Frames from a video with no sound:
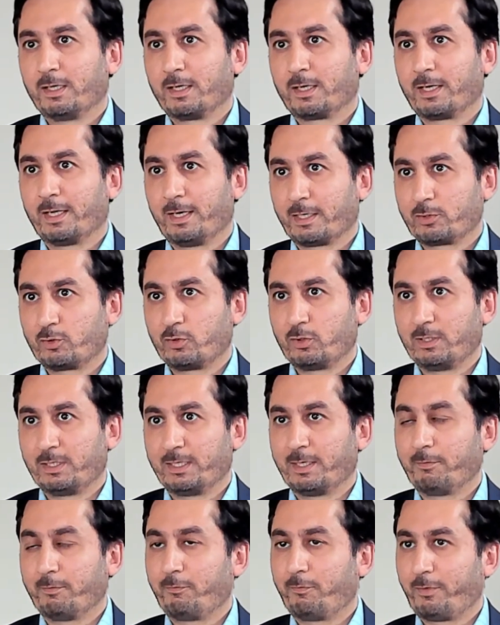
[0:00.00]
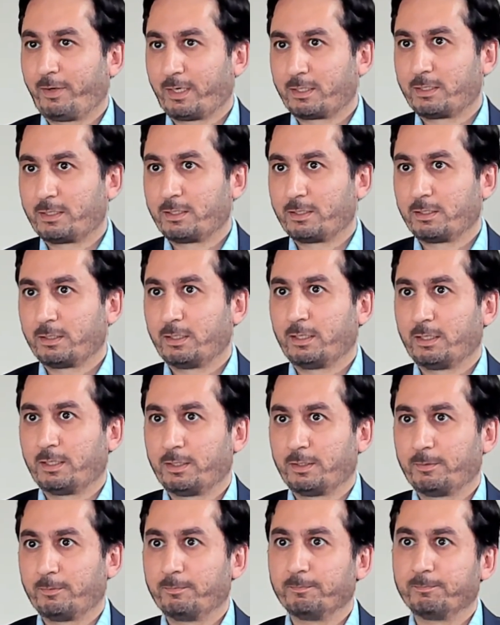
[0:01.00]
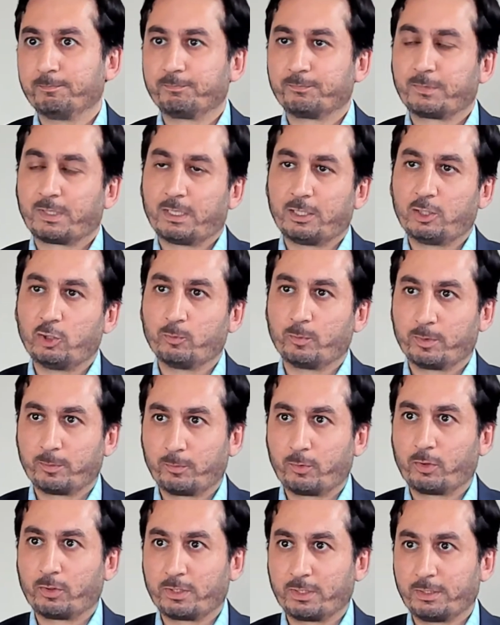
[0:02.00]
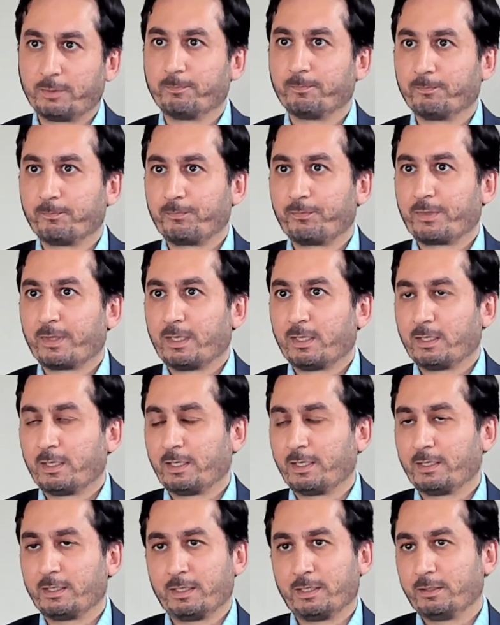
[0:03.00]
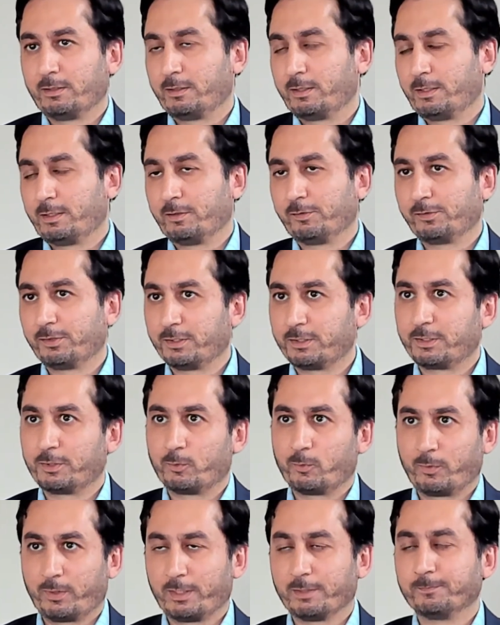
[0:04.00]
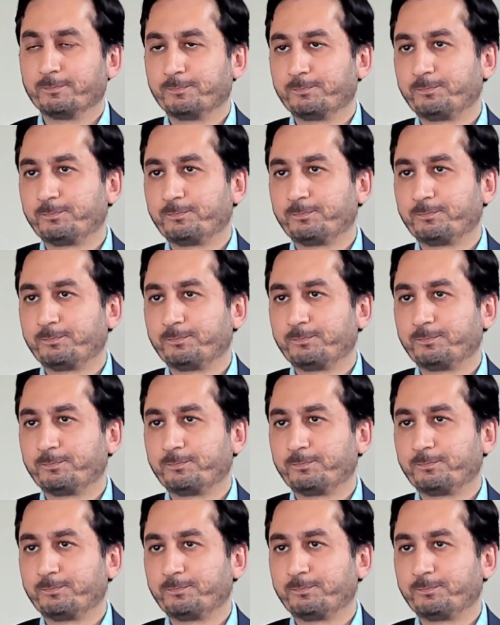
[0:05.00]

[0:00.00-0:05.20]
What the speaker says: can actually affect the human body in a certain way.